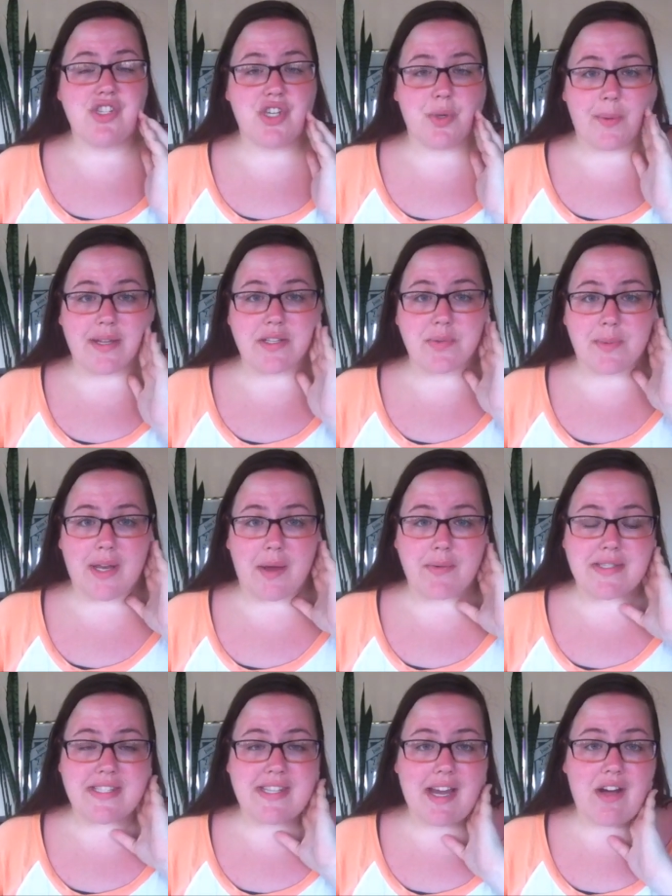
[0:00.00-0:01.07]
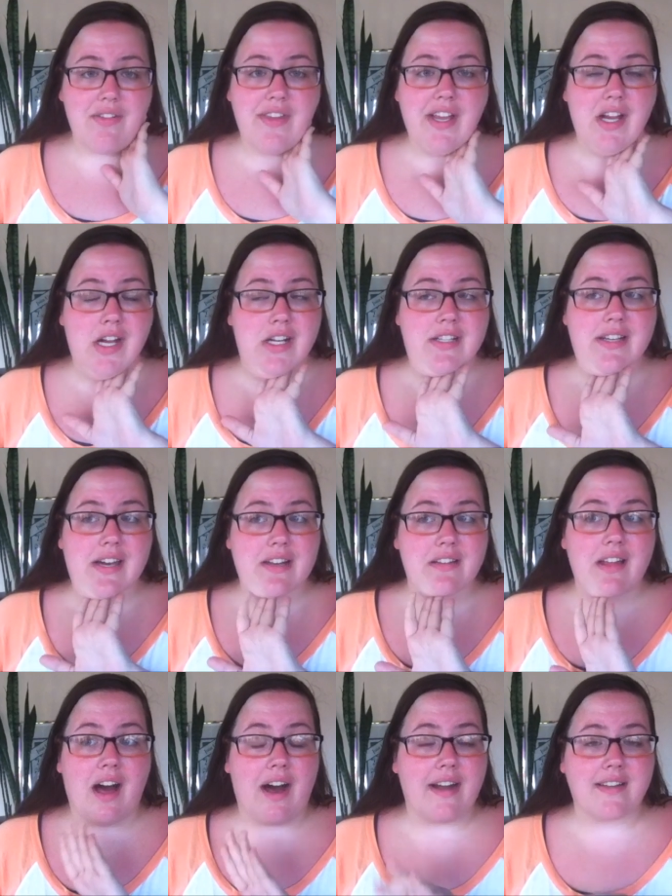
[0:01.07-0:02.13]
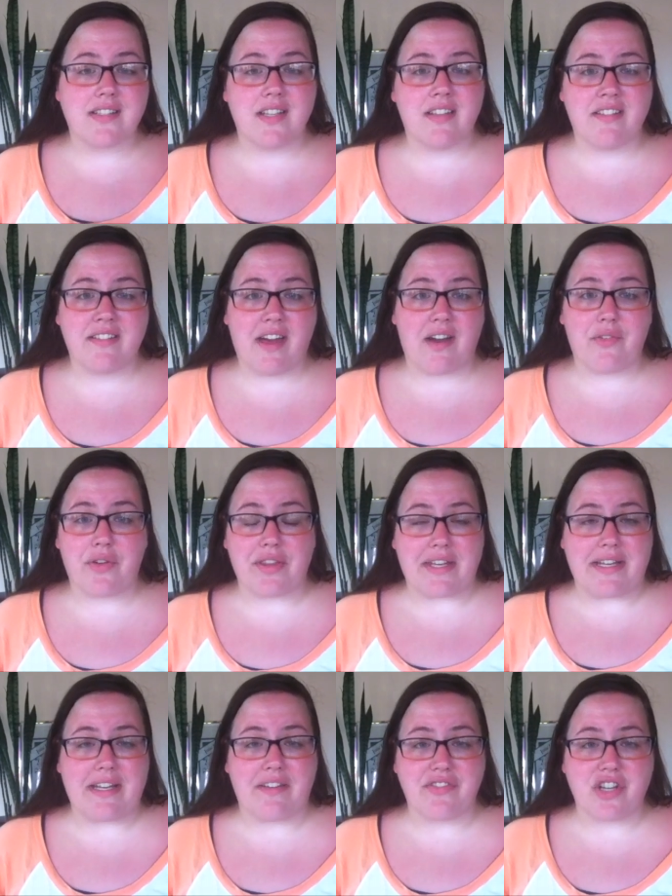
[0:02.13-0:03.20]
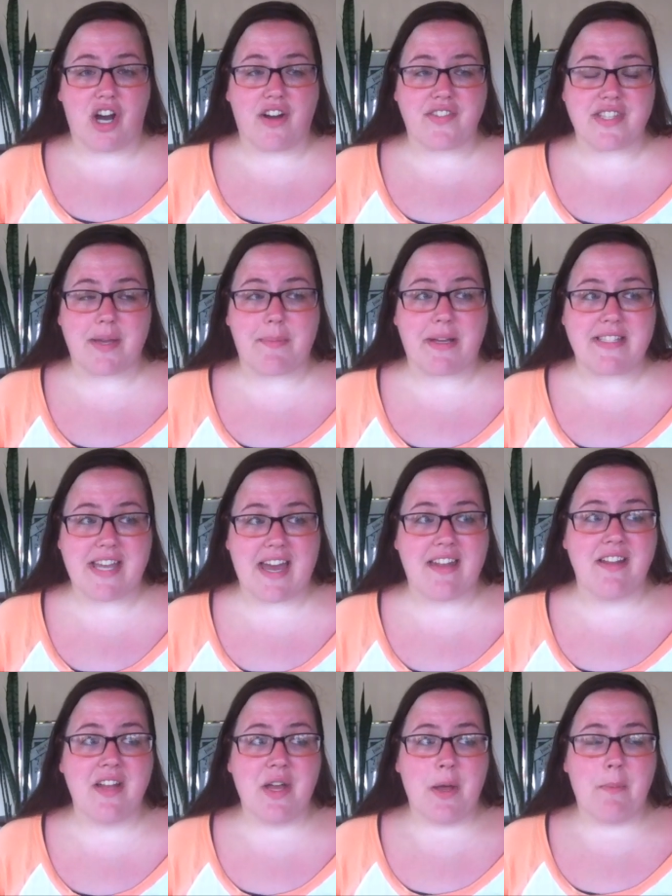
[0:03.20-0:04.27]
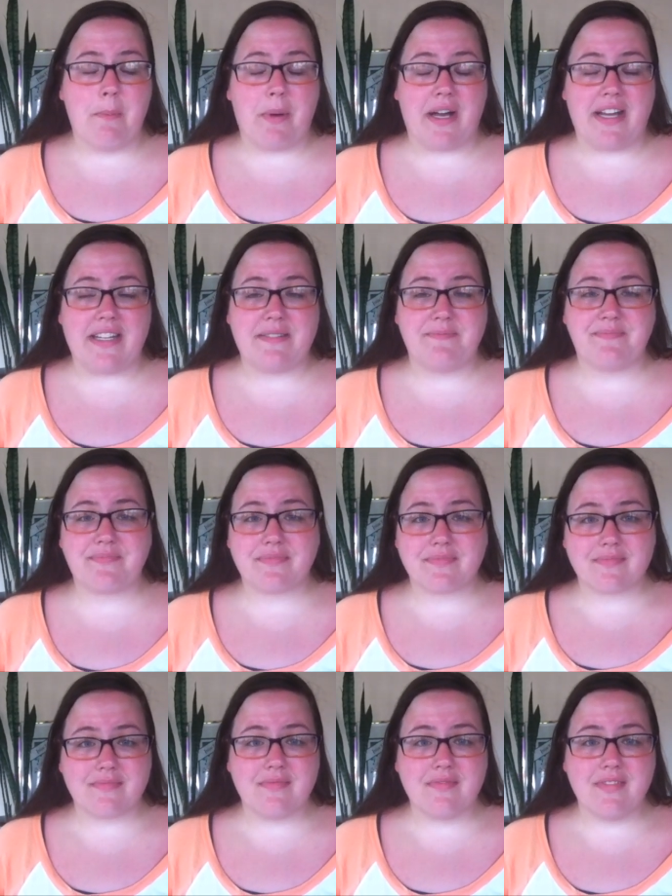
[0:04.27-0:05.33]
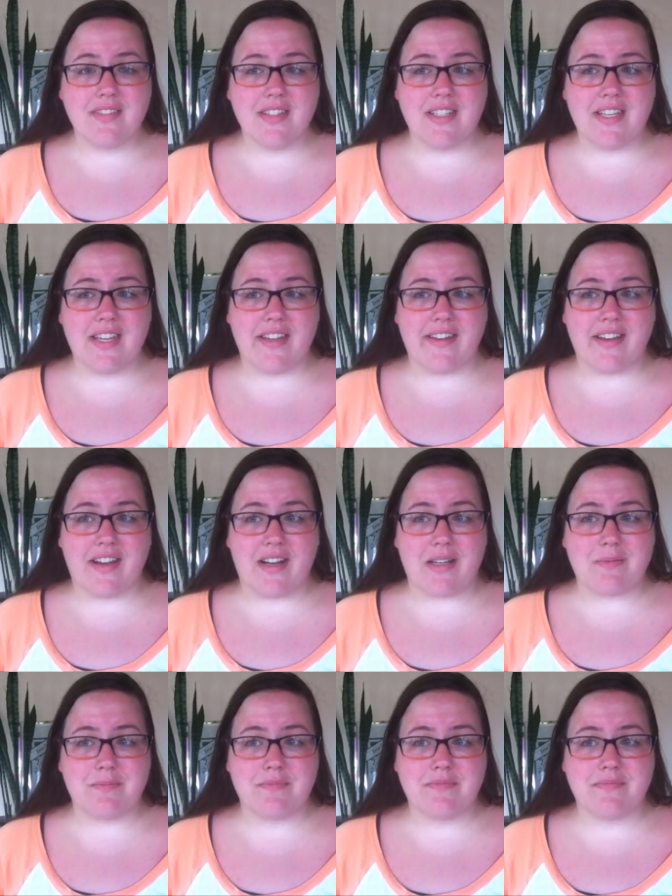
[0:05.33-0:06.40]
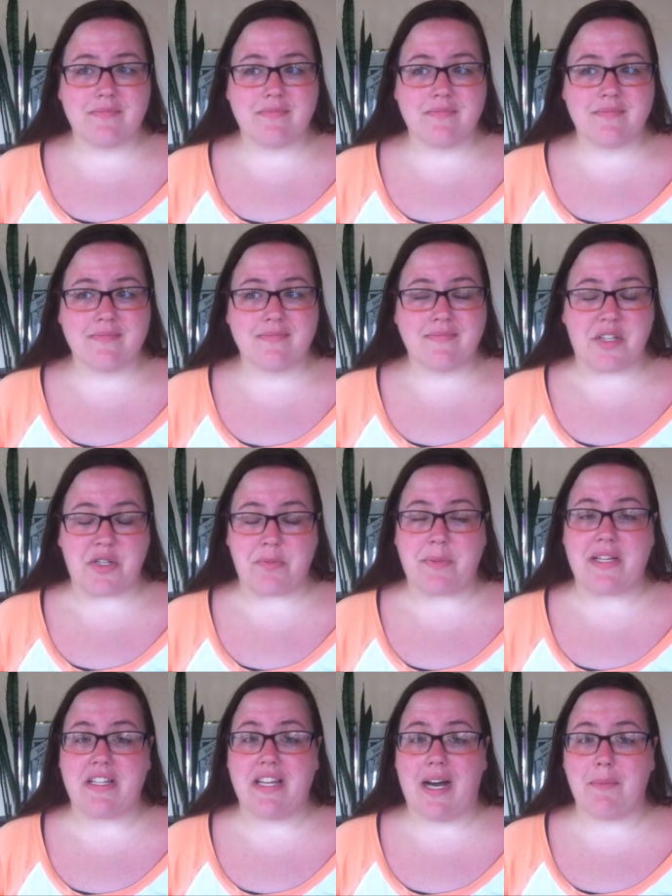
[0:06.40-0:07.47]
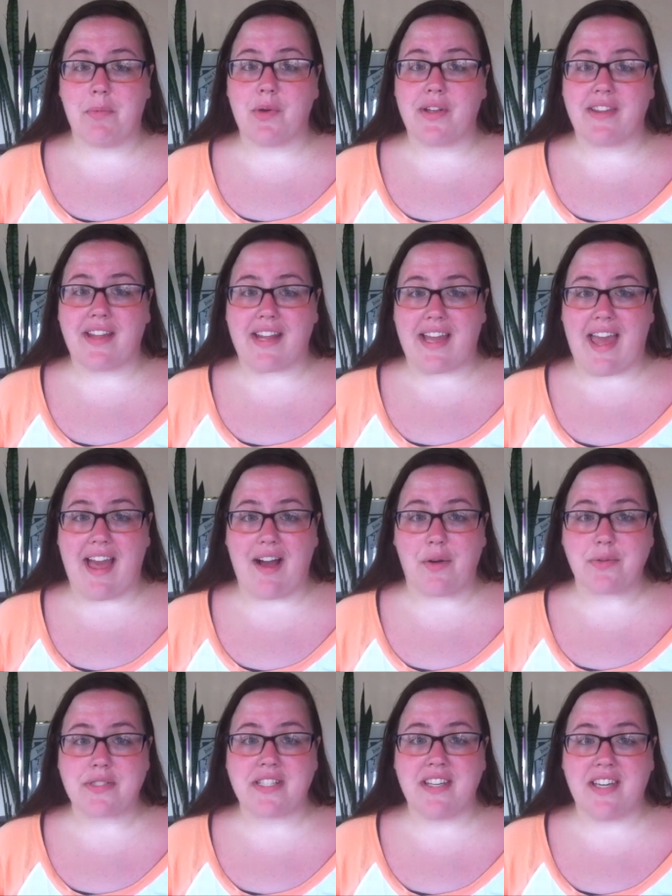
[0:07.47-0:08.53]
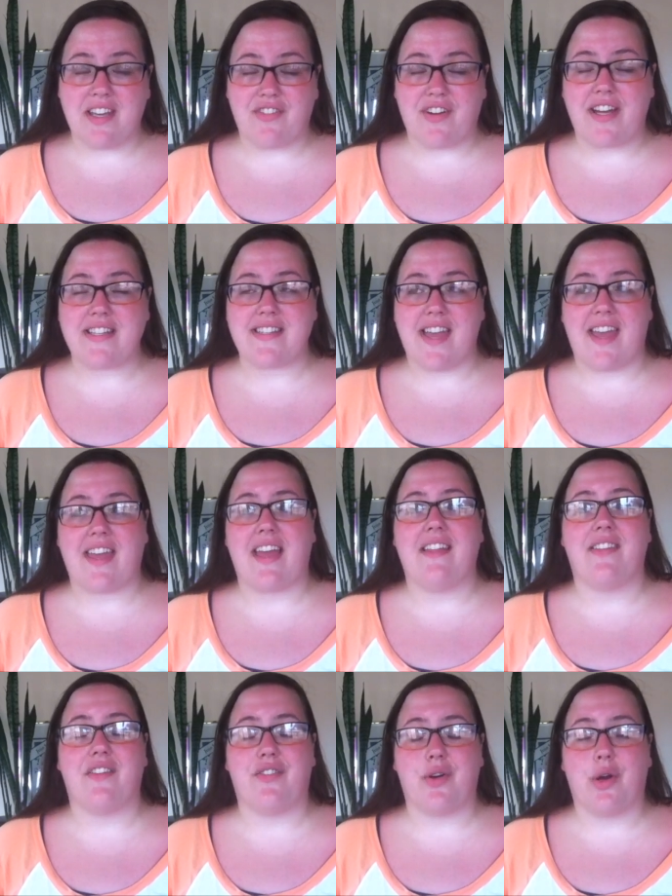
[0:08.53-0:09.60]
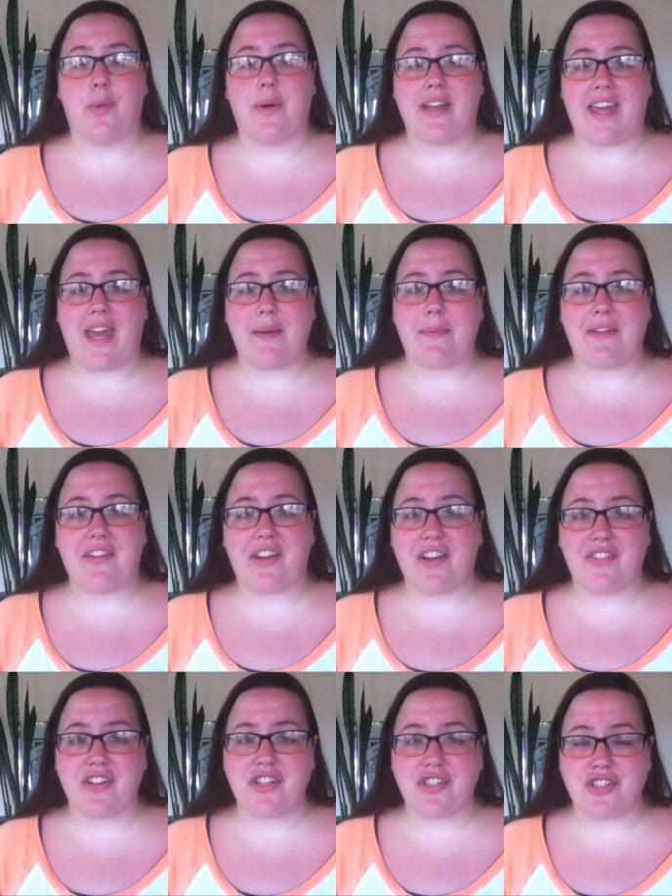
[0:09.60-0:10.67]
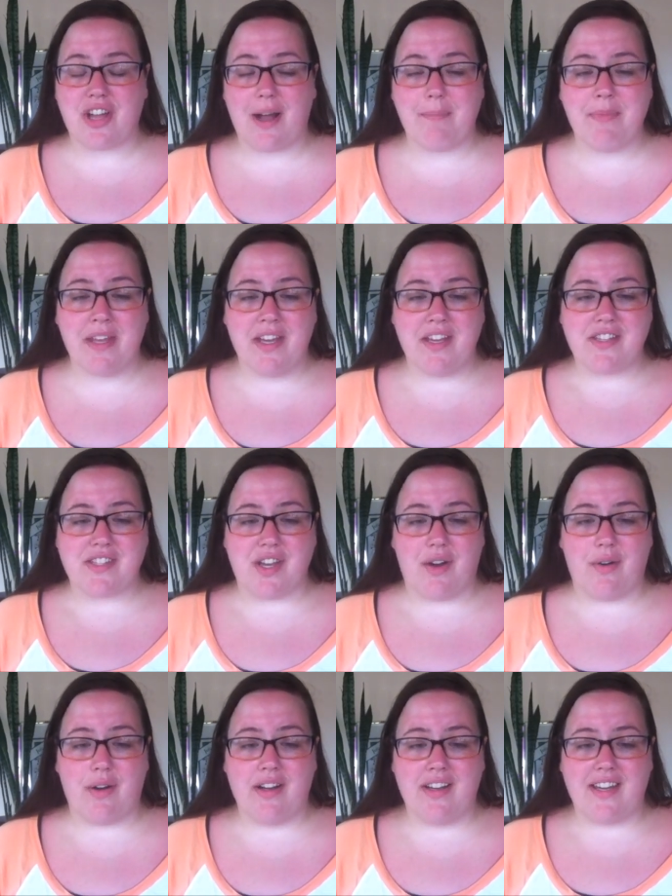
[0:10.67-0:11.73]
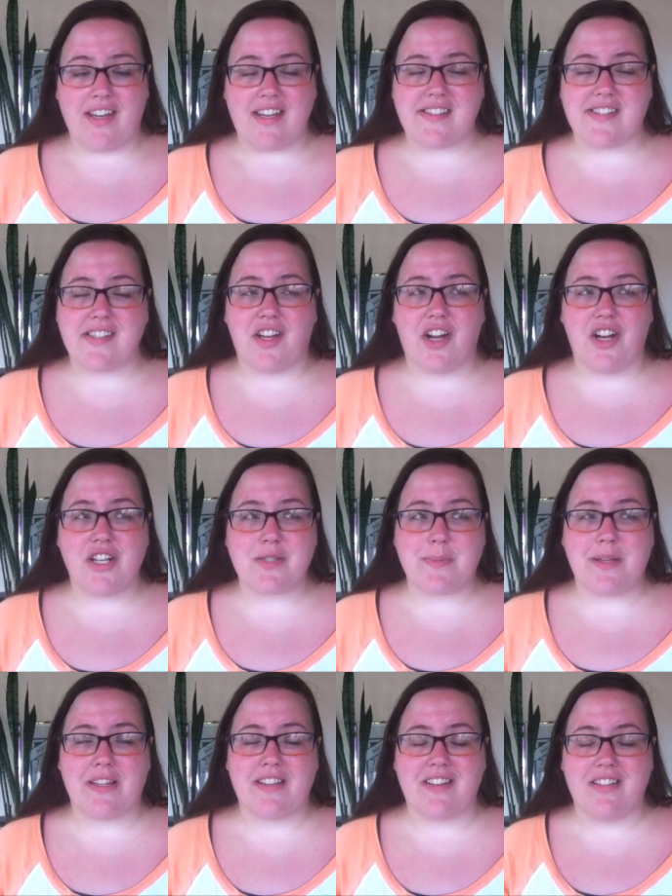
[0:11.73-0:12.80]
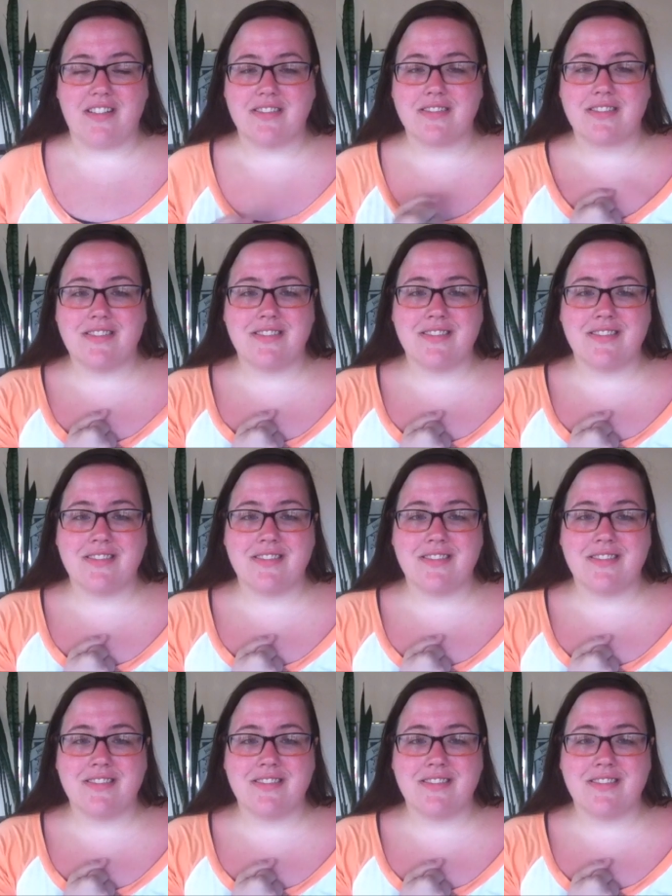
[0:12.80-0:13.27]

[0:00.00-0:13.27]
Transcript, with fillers: to it when I was down there. Not a lot, not really enough to offset my debt, but it um, there'd be a lot more in that account if I had taken the 401k at my very first job. So it still hurts me a little